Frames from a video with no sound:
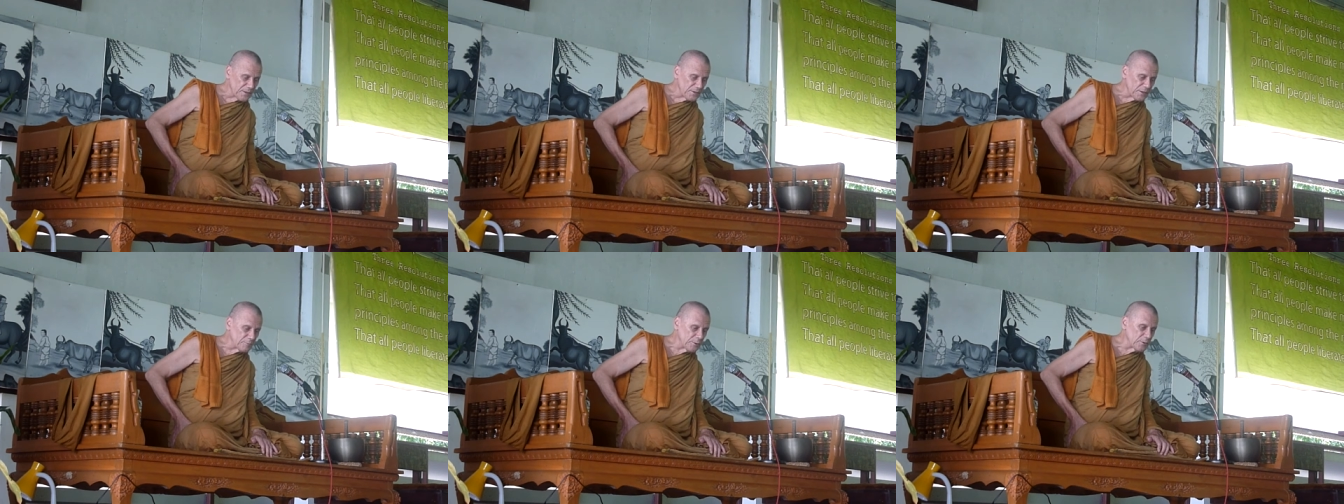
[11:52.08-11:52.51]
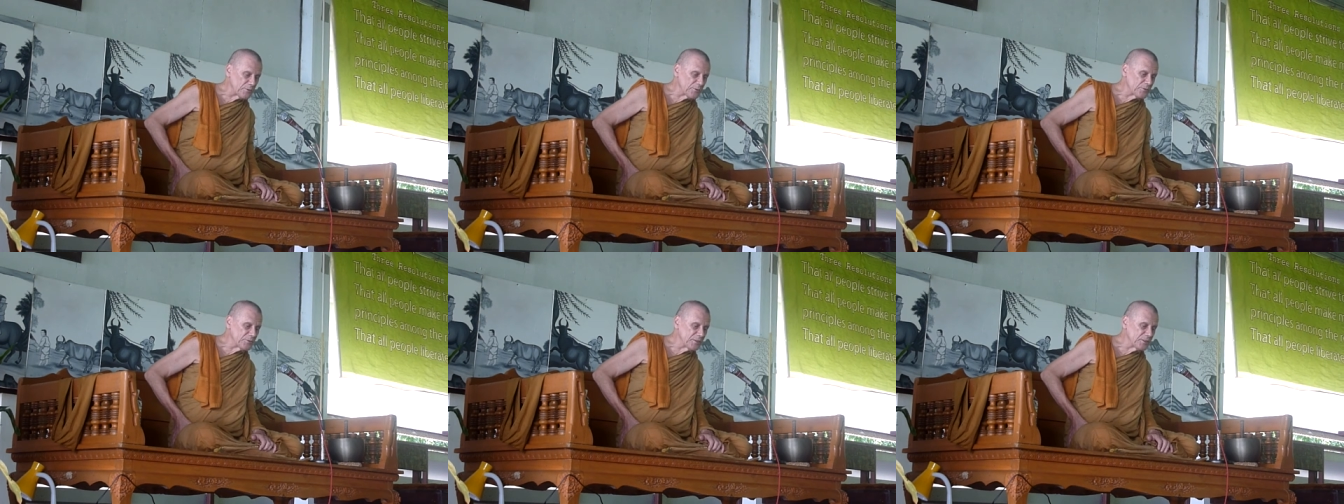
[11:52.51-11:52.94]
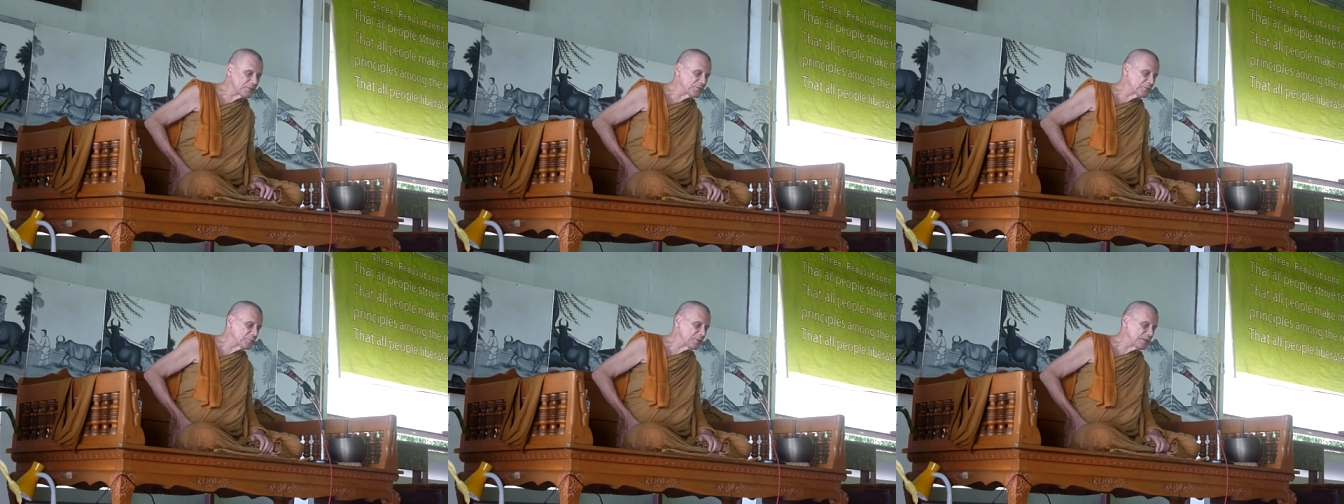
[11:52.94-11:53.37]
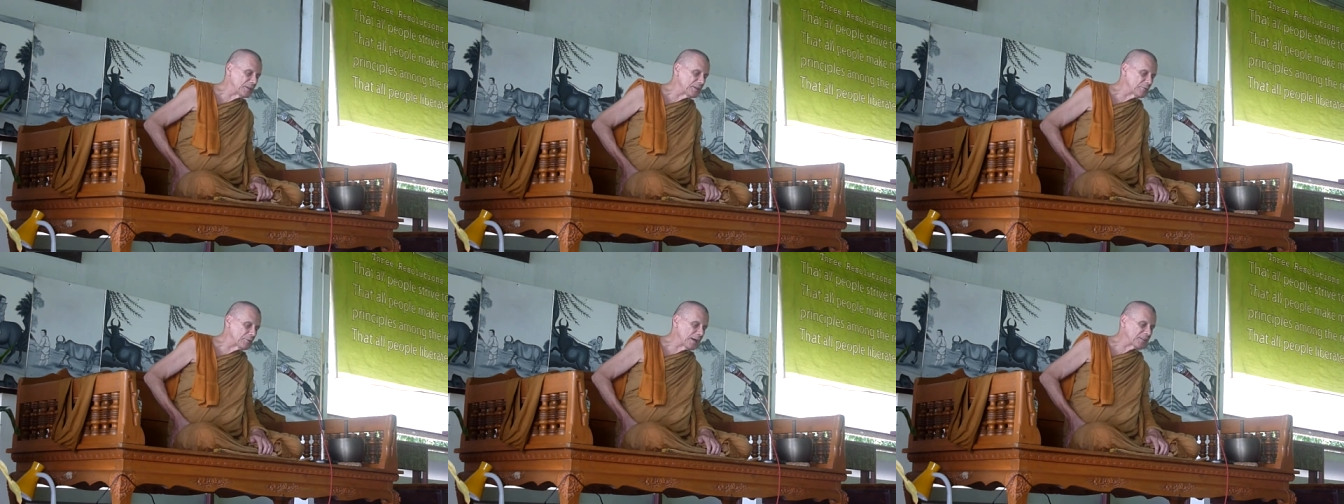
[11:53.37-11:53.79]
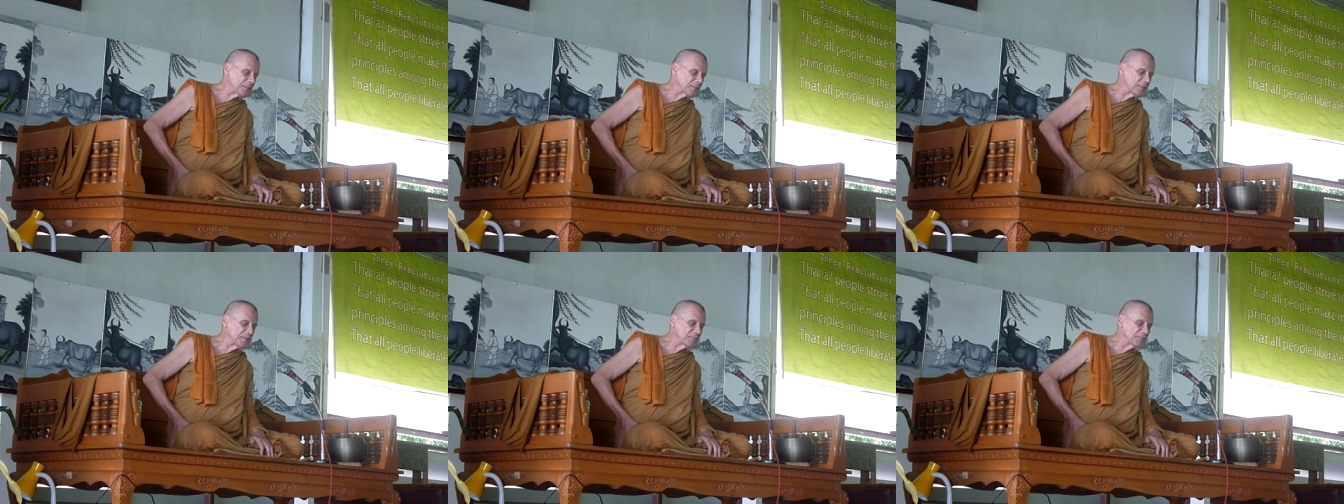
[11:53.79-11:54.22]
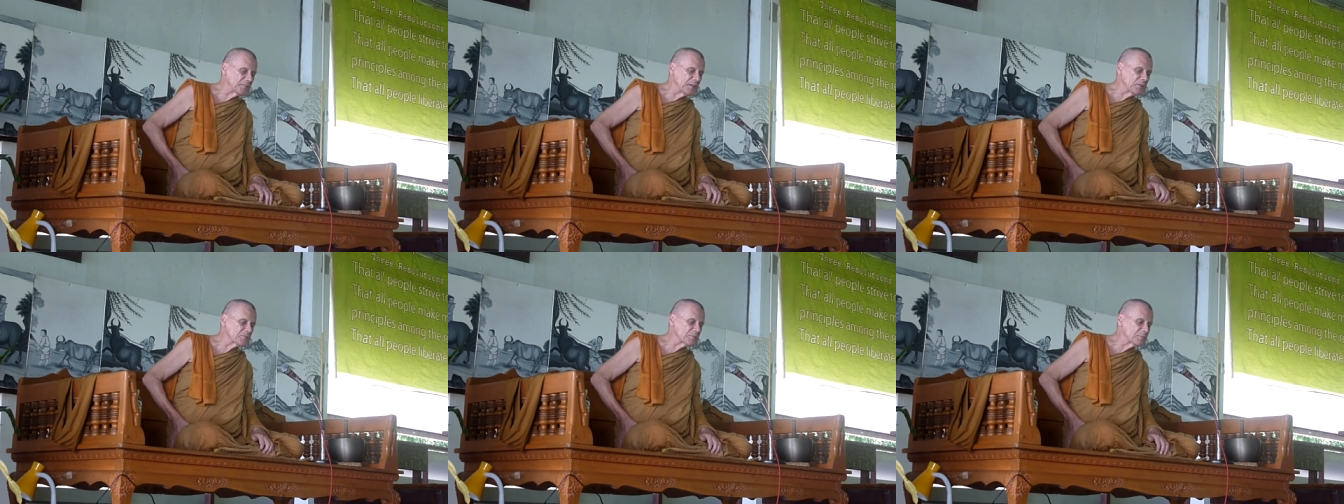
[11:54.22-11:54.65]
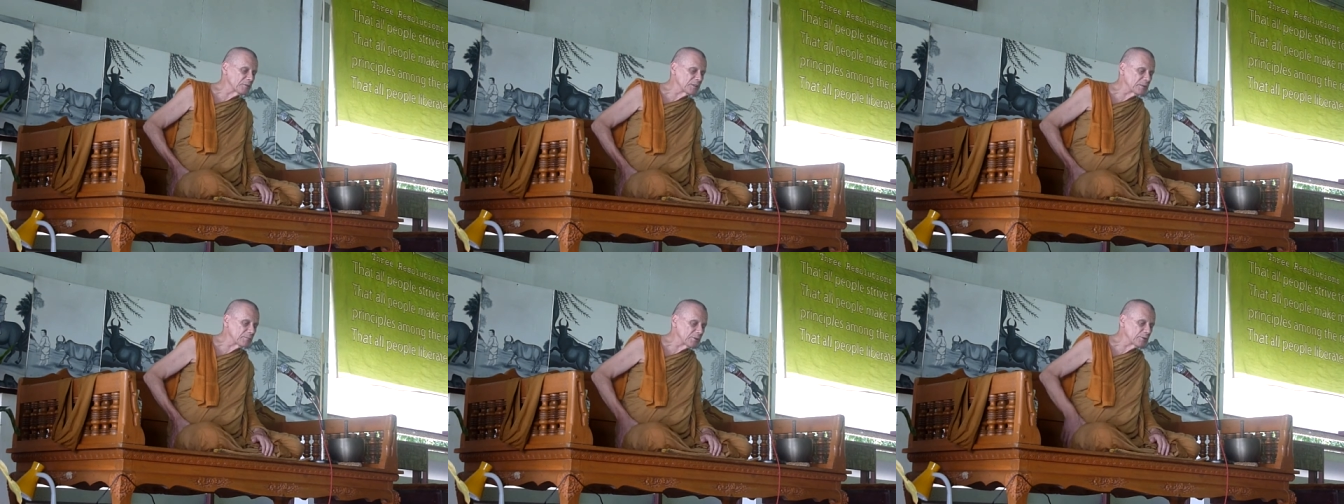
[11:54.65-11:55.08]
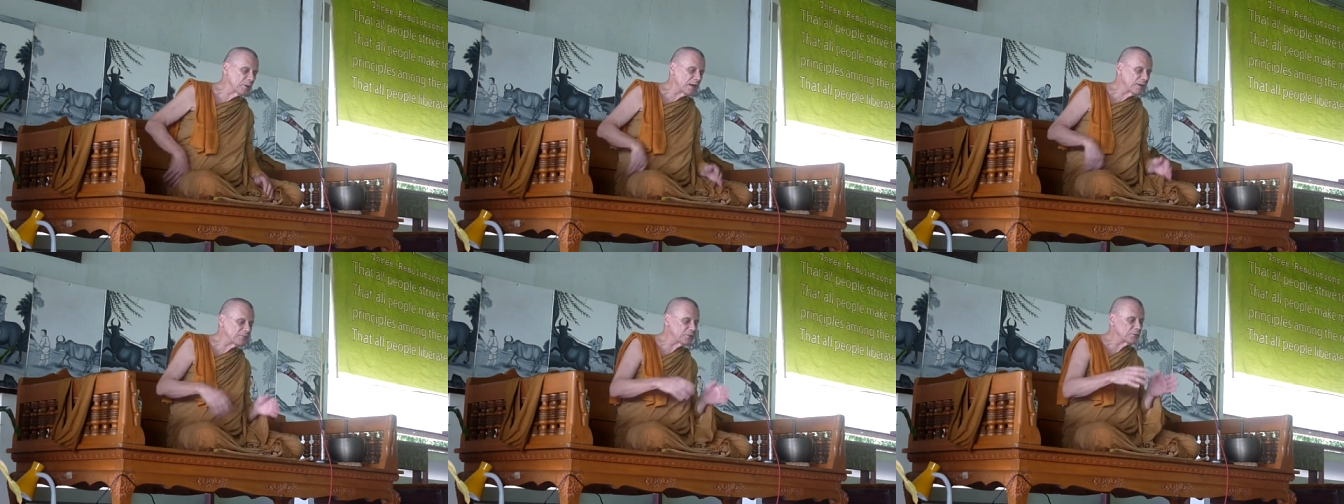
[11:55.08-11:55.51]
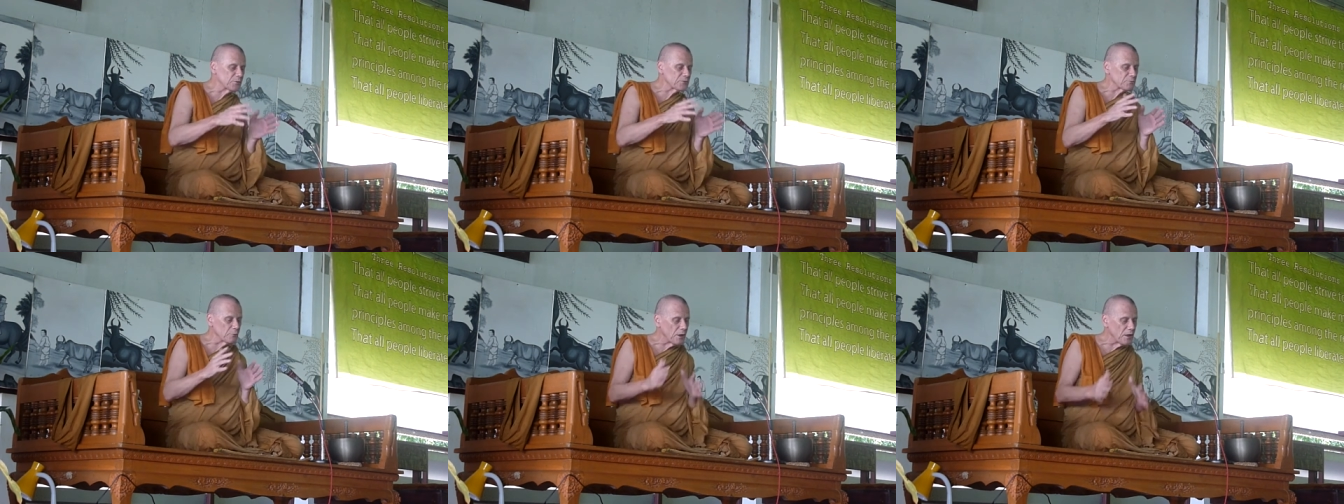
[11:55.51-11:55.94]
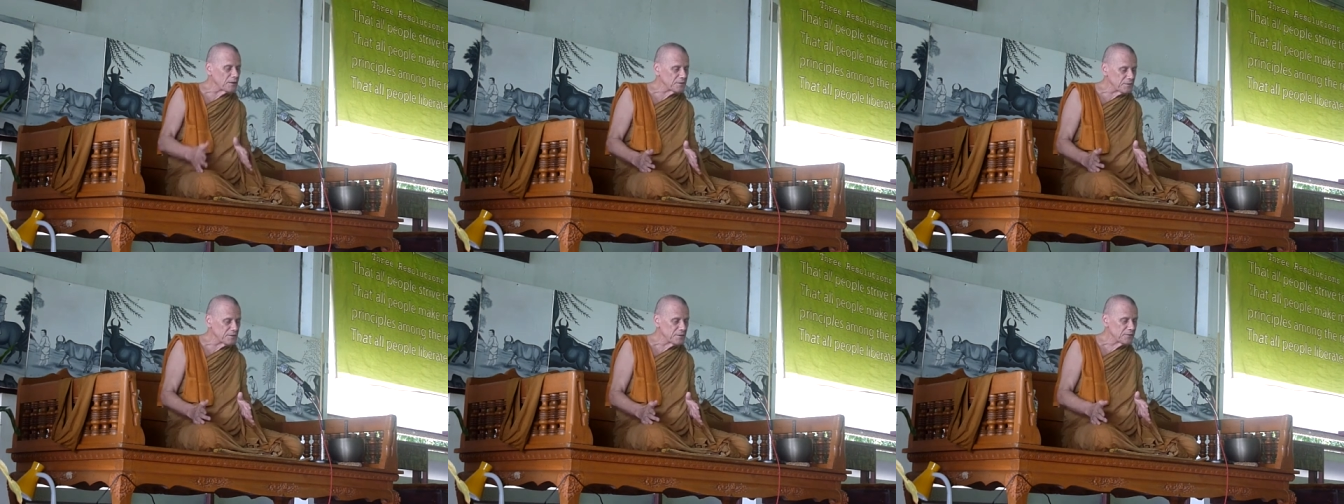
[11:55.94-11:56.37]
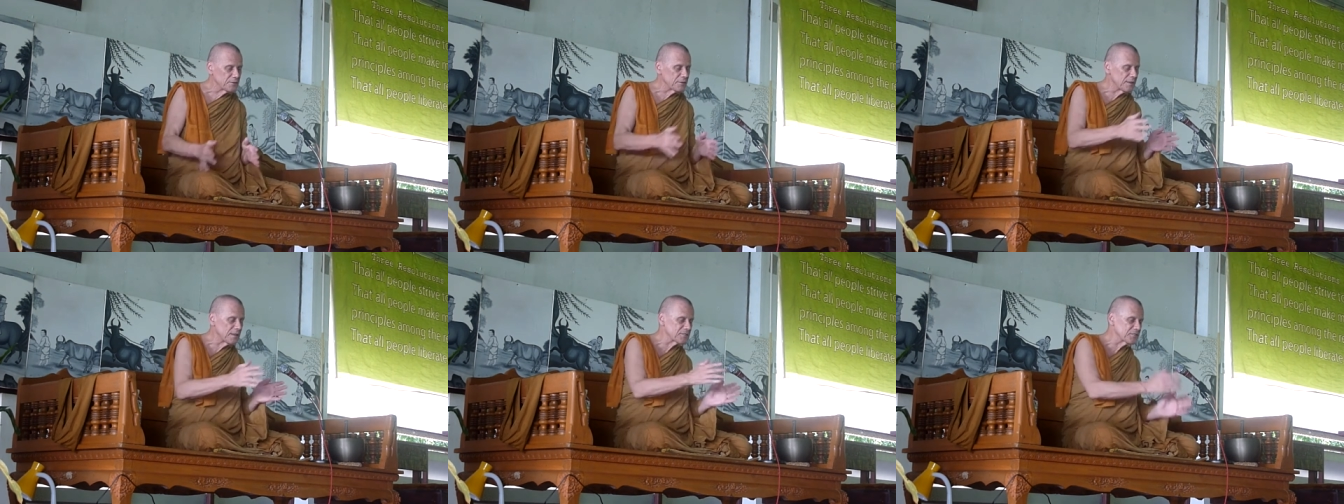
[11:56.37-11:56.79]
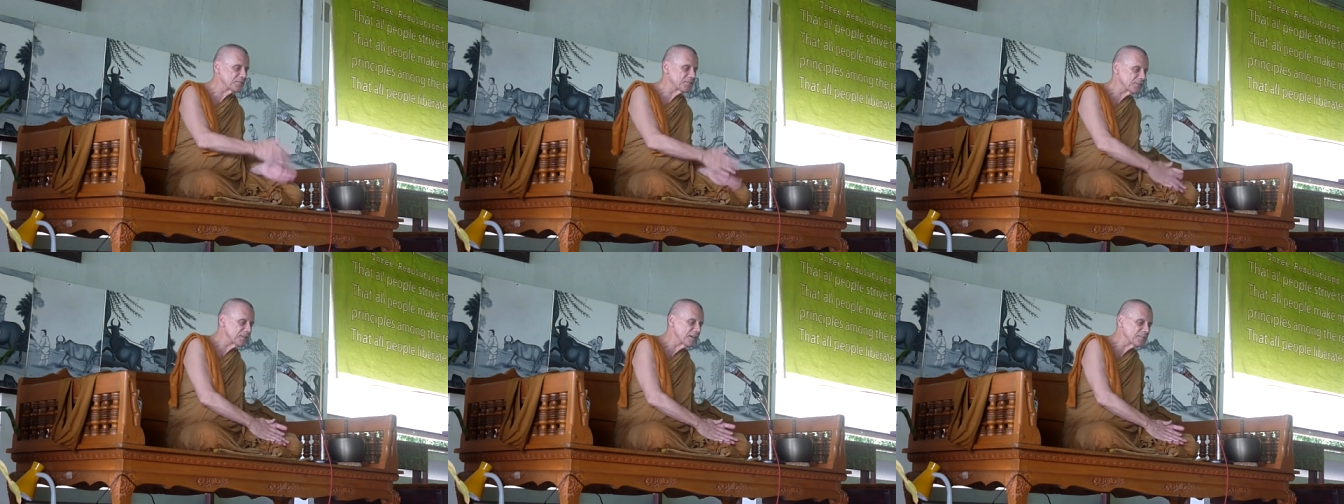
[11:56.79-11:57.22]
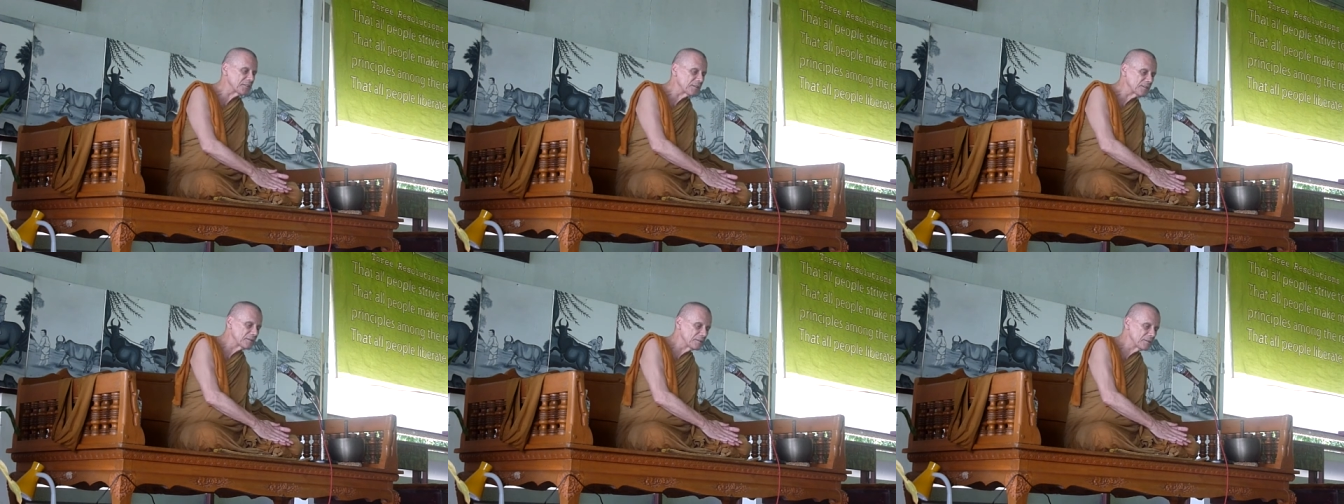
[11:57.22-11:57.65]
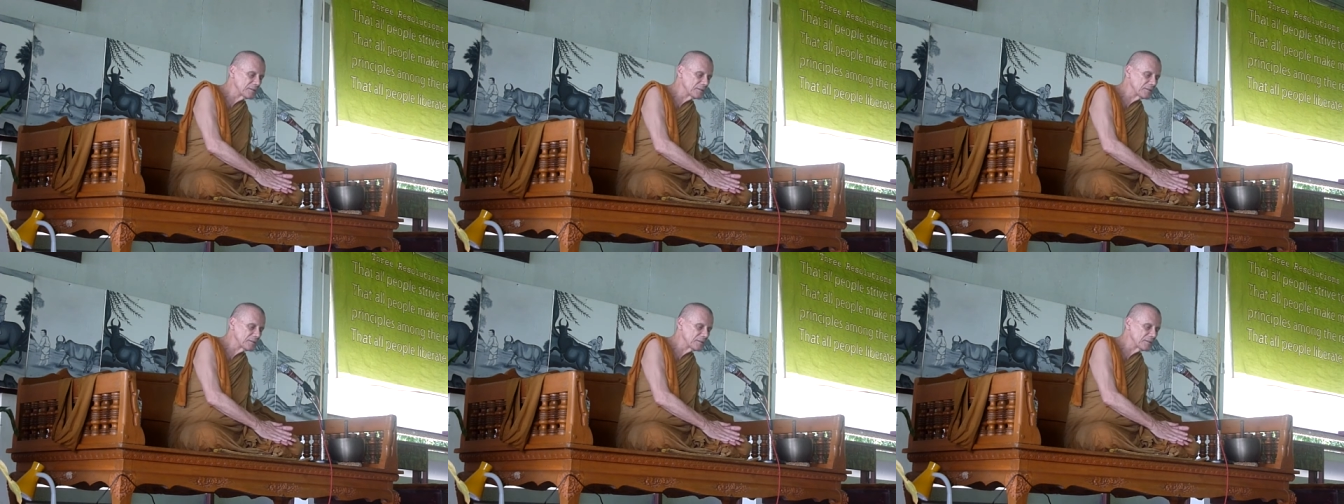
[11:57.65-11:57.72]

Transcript: They both need to be eradicated ultimately, but you have to use one to lessen the other.